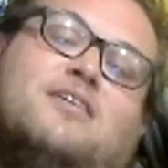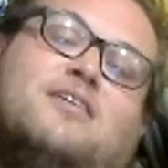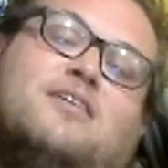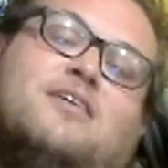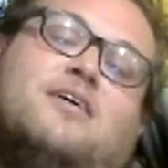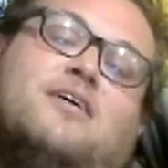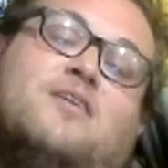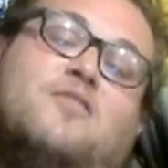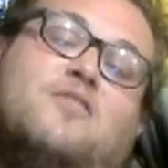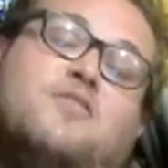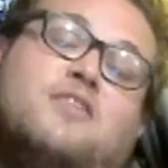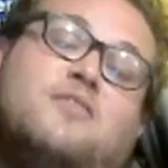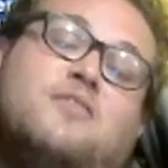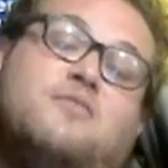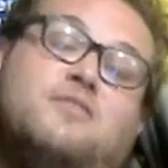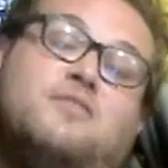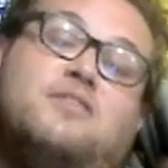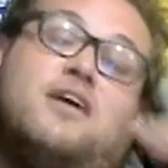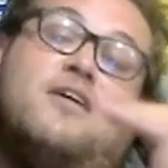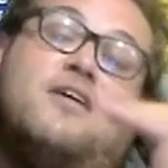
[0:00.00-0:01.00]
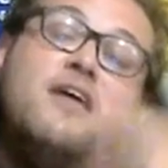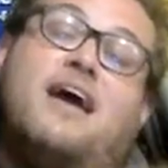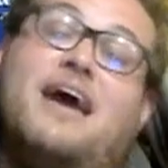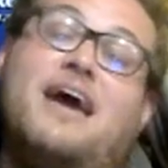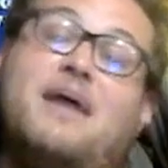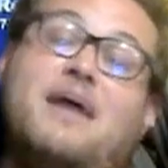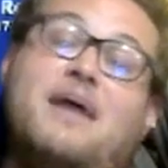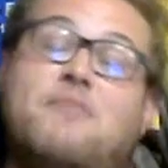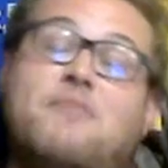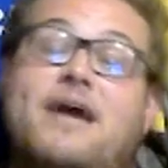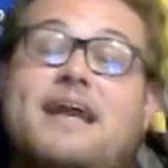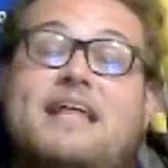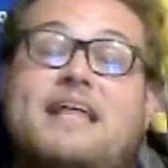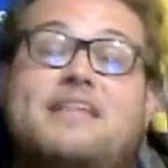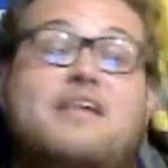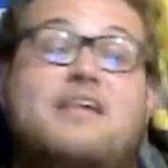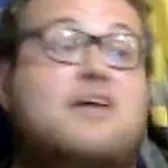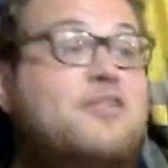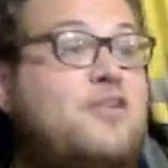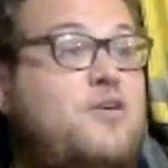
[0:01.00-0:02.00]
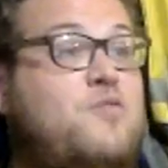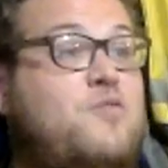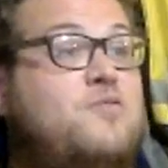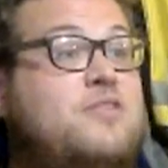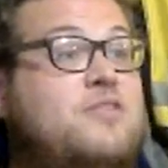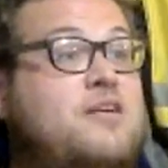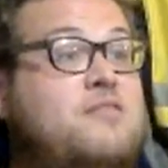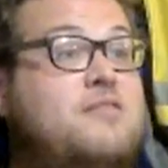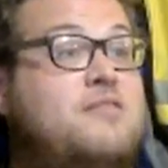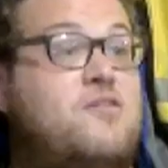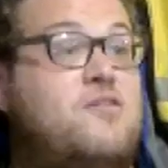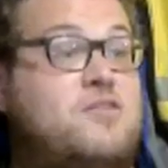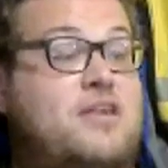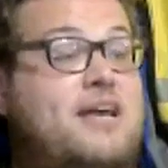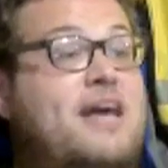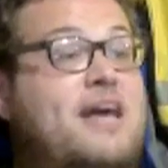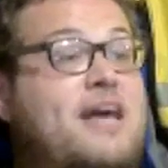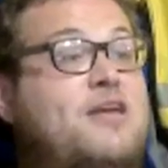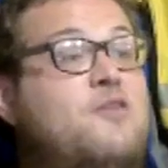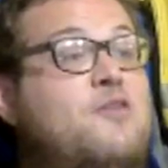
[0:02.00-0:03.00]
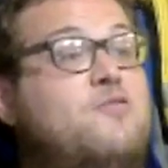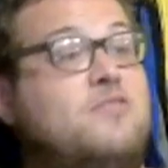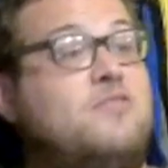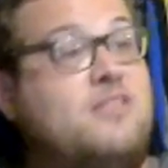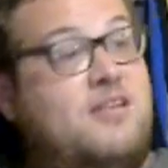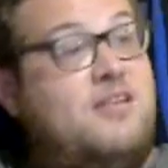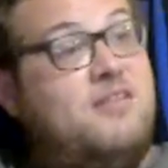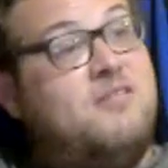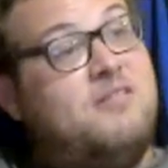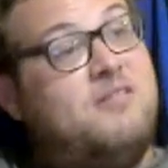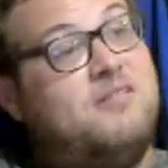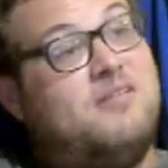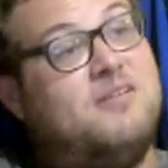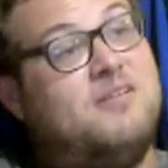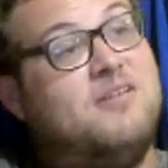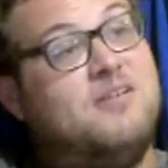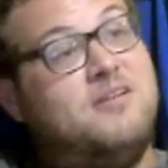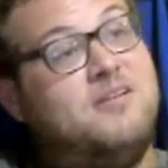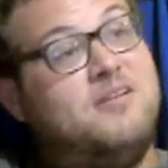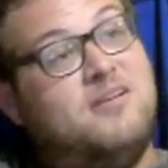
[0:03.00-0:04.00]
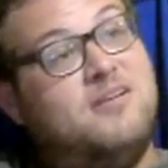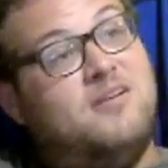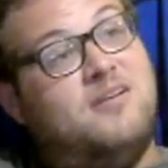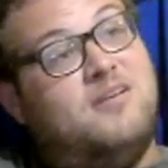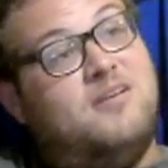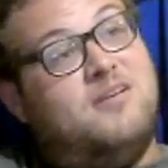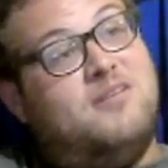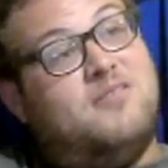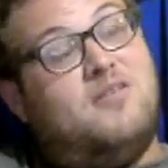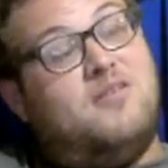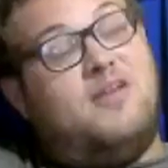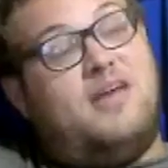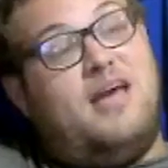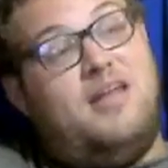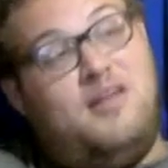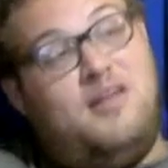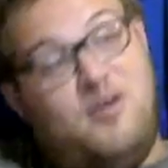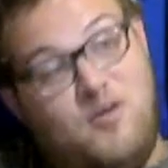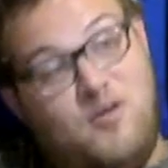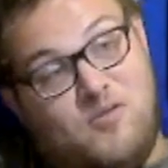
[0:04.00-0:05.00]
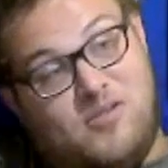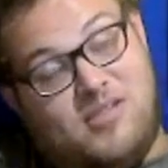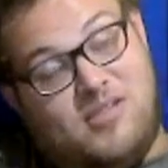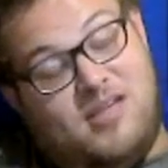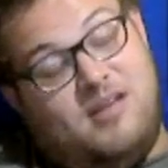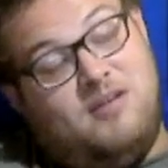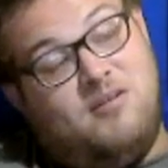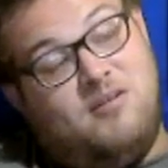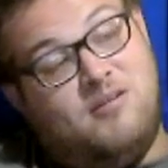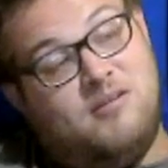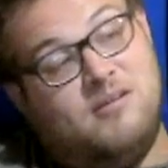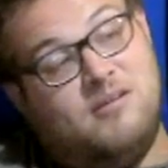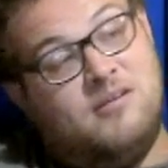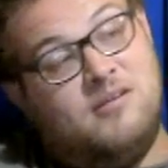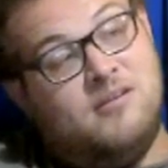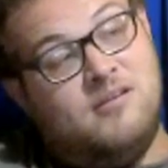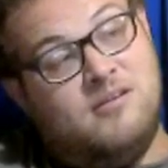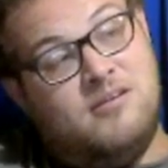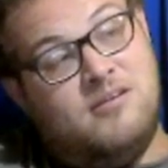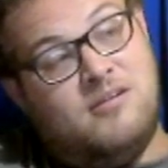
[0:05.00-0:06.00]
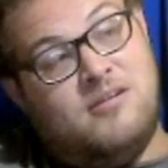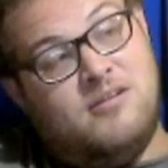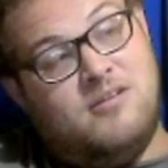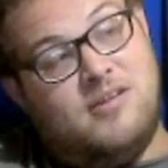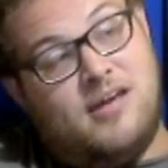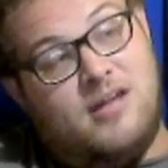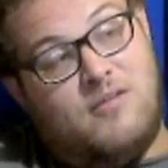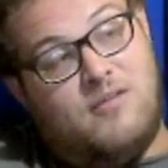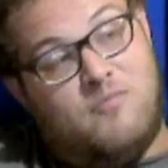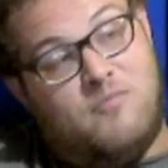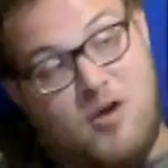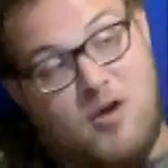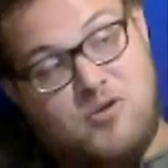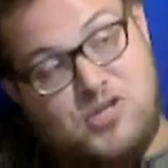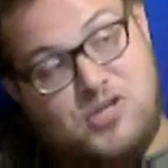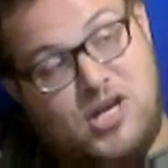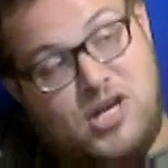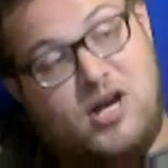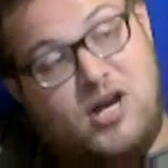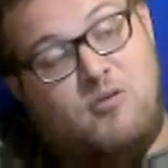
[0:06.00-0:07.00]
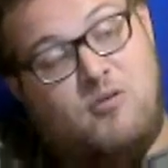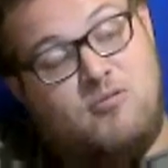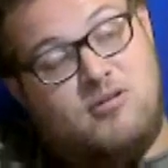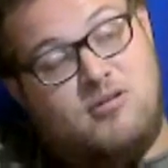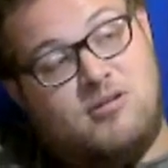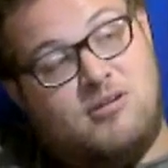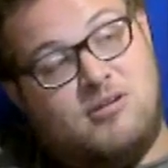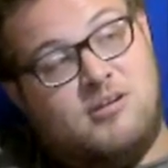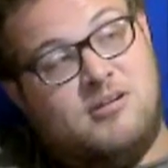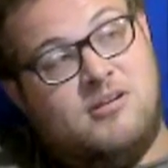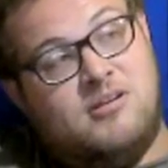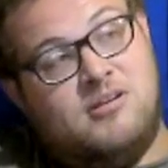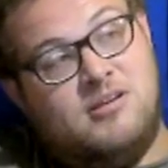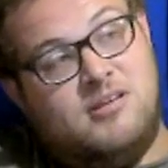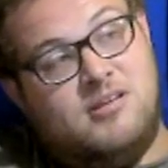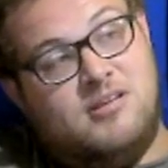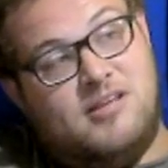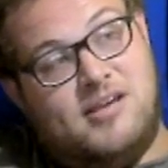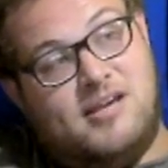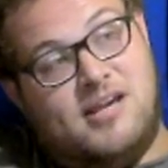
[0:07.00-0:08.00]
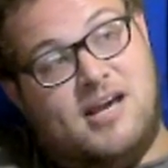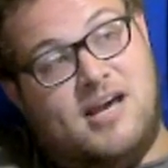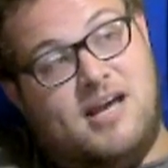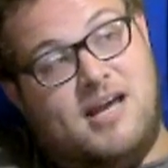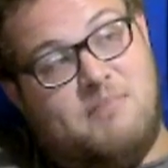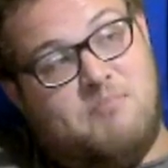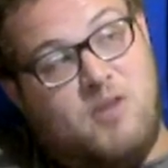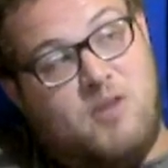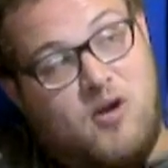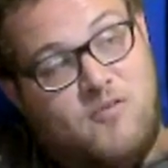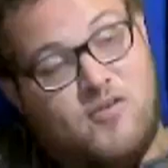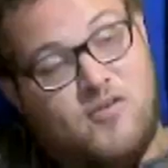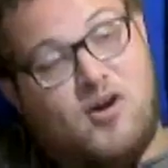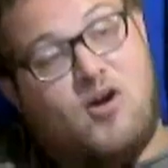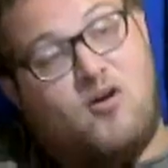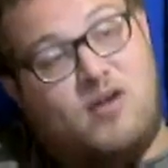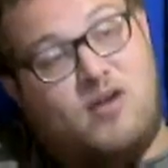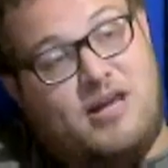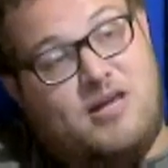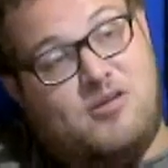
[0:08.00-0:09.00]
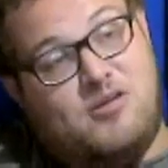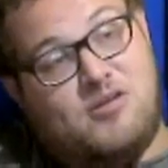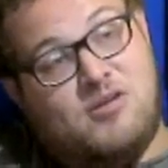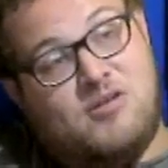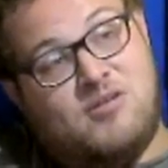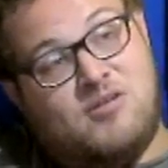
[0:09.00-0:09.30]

Houston was there. Hey, Brady says Houston's there. So they got Houston. So they got Houston. They got a road show. They got both Cardis.